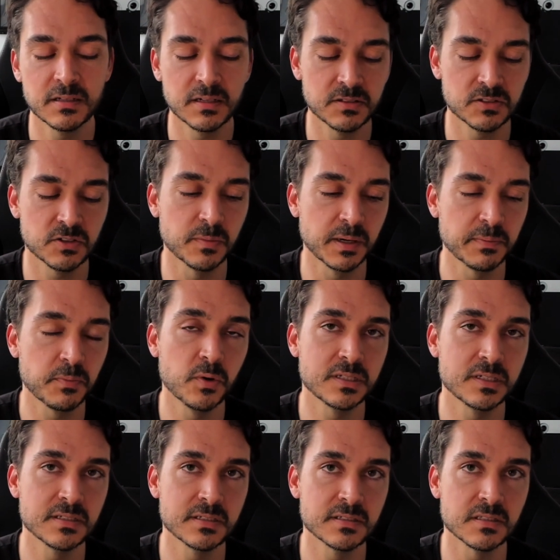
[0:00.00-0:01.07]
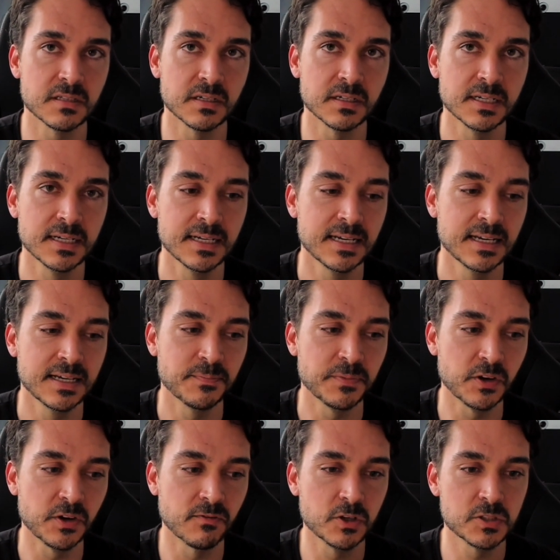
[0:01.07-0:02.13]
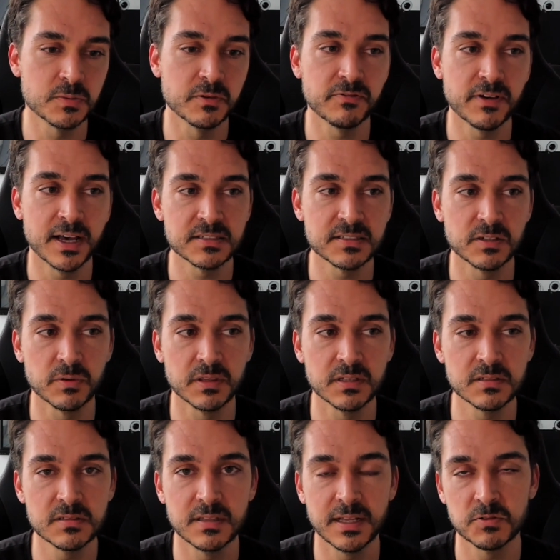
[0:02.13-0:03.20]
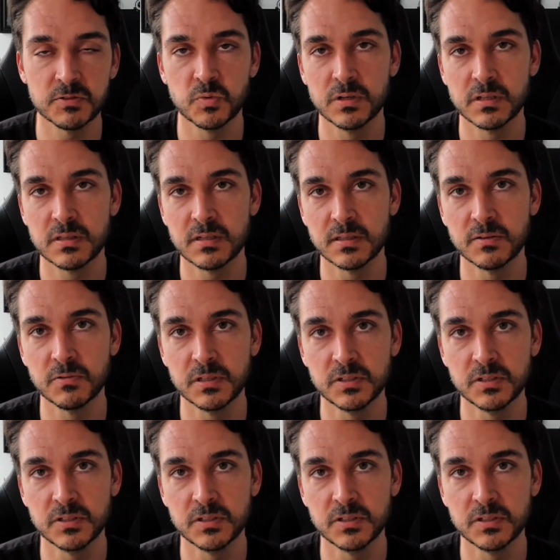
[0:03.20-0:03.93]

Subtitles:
And so my point is that, I've always been fascinated with this, and that was one thing that really